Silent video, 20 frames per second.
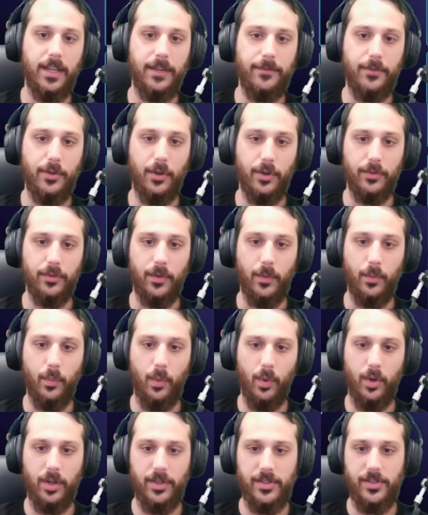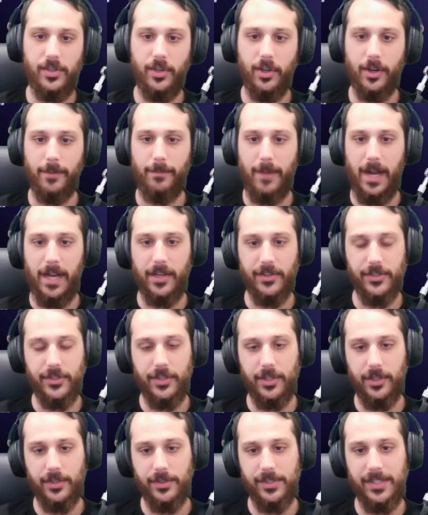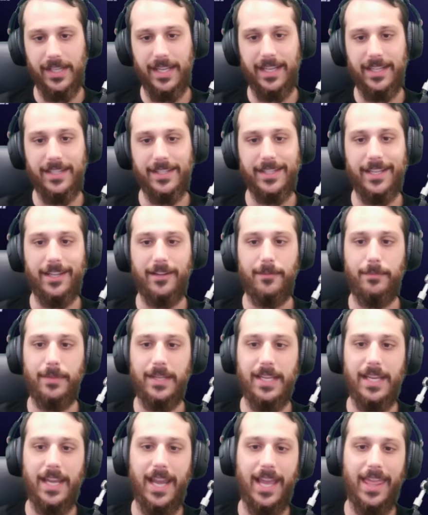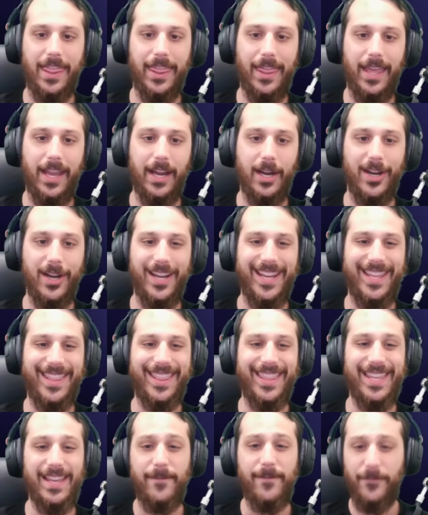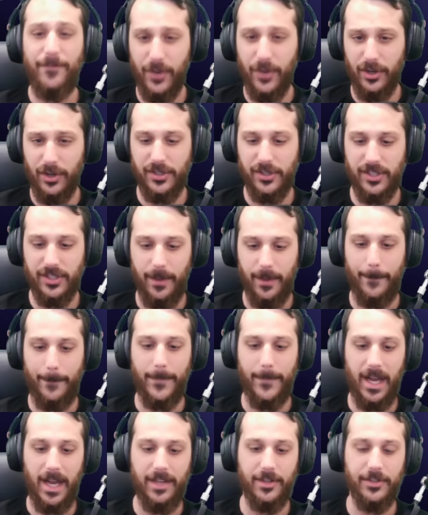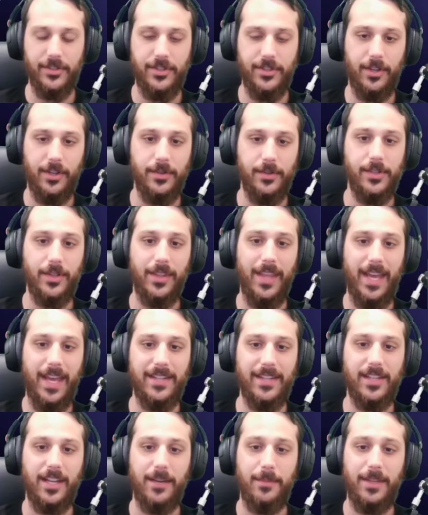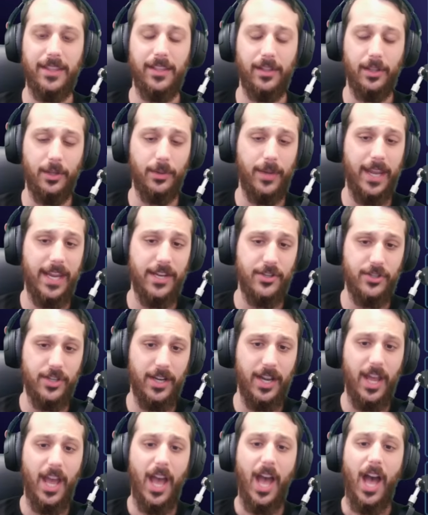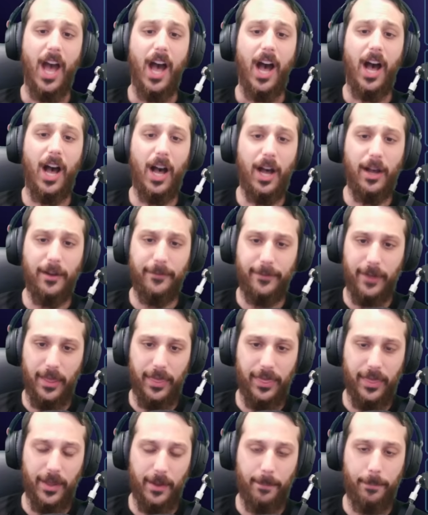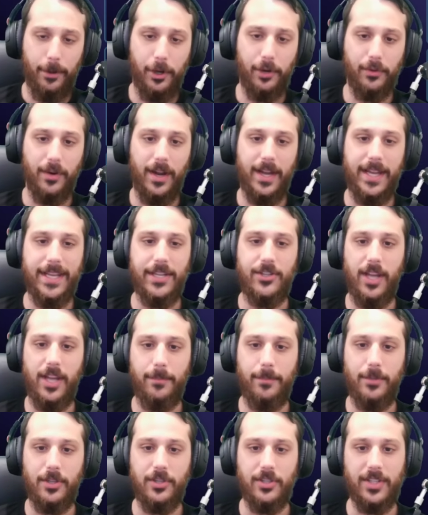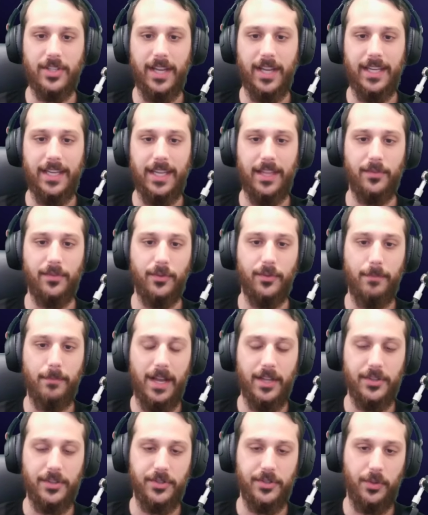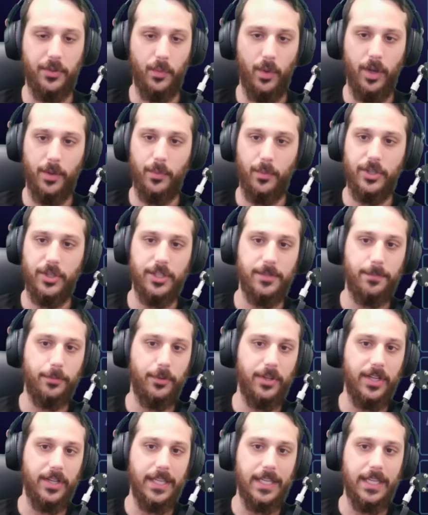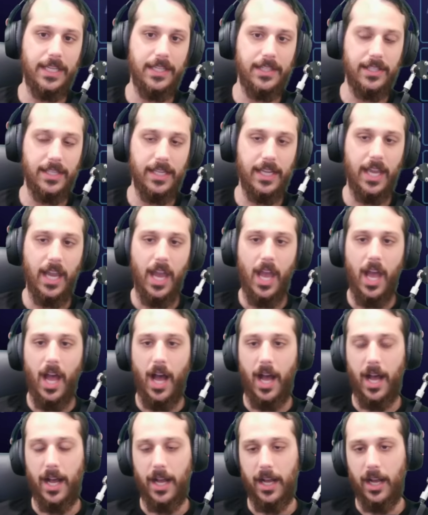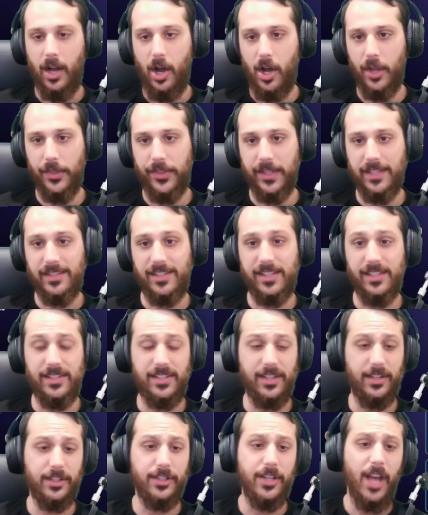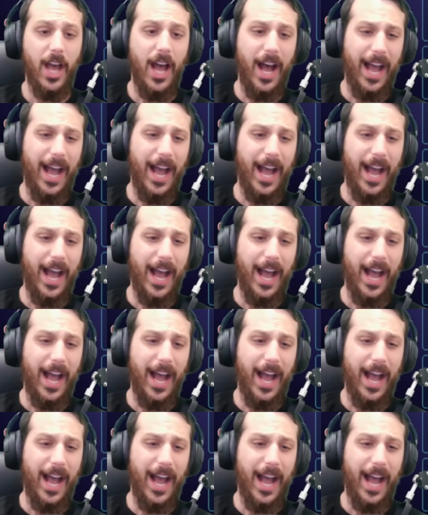If you go to rewards, you go to milestones, it is going to be there in the first milestone. So that is going to be the location of the Pride Gem. You just got to get through milestone 1, which is pretty easy, all things considered.